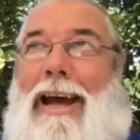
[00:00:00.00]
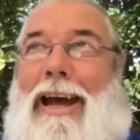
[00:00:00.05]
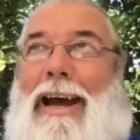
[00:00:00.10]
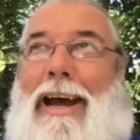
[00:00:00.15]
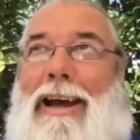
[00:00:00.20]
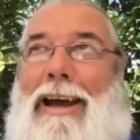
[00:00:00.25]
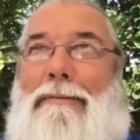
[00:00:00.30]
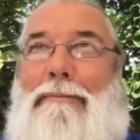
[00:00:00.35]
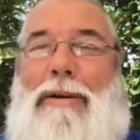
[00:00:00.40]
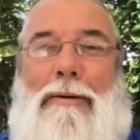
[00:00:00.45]

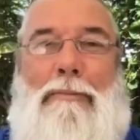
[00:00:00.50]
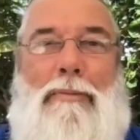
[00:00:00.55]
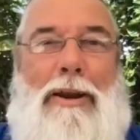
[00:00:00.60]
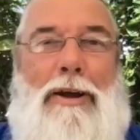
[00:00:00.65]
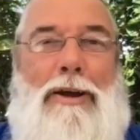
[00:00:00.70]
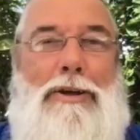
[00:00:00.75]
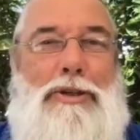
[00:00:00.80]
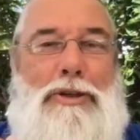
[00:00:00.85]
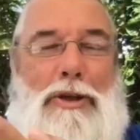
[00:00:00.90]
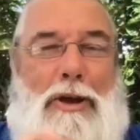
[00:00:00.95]
And when
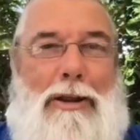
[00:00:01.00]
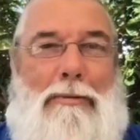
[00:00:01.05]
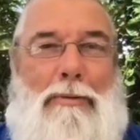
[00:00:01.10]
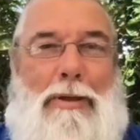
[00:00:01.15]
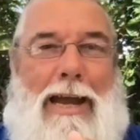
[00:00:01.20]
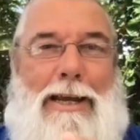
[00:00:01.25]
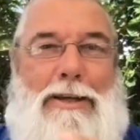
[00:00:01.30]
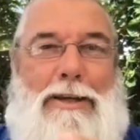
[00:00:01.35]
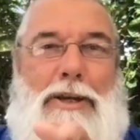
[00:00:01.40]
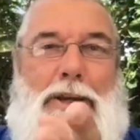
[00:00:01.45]
I started
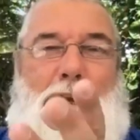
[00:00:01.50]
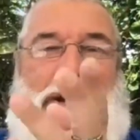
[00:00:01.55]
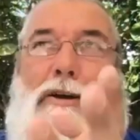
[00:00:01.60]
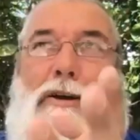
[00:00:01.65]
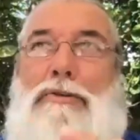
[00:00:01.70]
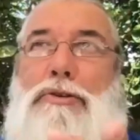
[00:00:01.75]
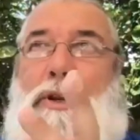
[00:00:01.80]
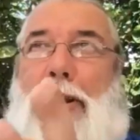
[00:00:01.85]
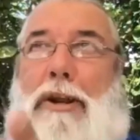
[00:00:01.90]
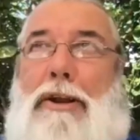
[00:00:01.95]
with Action
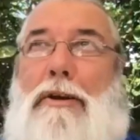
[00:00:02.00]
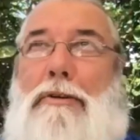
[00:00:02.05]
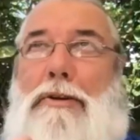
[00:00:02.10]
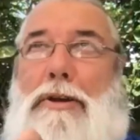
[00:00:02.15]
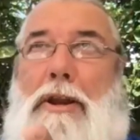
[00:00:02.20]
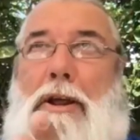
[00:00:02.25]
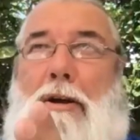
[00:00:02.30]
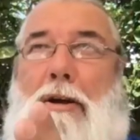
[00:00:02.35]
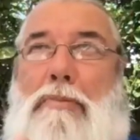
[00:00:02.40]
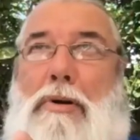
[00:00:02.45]
Coach, and I know
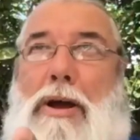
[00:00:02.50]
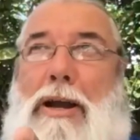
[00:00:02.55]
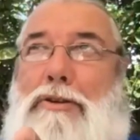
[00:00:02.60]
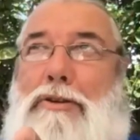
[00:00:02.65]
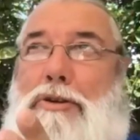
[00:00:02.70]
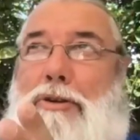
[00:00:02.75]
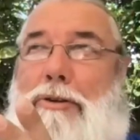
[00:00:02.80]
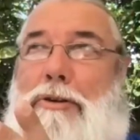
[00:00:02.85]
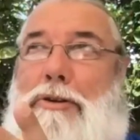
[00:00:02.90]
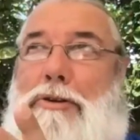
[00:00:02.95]
you know Brad
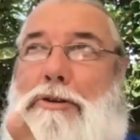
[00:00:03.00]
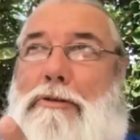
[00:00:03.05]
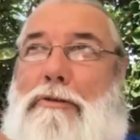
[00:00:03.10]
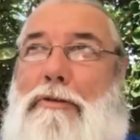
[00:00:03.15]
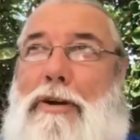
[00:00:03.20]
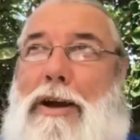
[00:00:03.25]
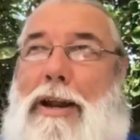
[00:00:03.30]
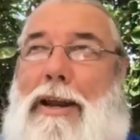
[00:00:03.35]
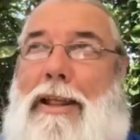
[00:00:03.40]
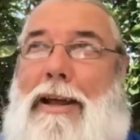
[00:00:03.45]
Sugars who
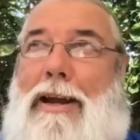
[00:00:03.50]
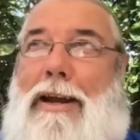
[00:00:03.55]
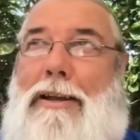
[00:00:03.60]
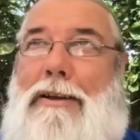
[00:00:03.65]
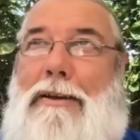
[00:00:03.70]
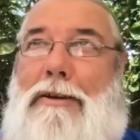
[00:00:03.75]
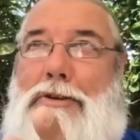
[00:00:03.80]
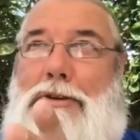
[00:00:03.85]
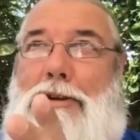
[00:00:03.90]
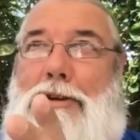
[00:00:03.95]
founded that
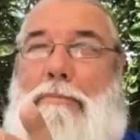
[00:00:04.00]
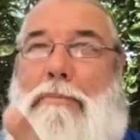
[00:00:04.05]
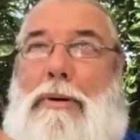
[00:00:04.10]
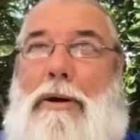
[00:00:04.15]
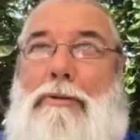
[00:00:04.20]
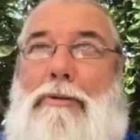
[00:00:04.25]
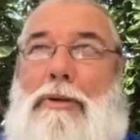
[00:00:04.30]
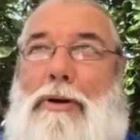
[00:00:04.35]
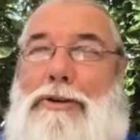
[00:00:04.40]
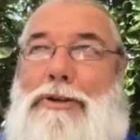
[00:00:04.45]
because you're
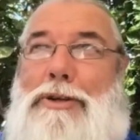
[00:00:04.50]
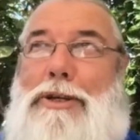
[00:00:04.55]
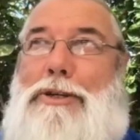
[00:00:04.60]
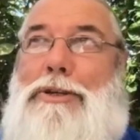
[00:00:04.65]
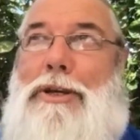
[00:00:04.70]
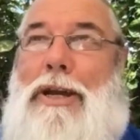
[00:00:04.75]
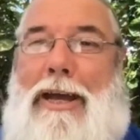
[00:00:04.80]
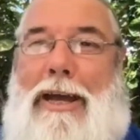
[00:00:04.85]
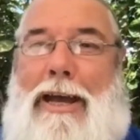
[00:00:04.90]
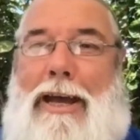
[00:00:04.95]
both
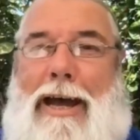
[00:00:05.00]
Aussies,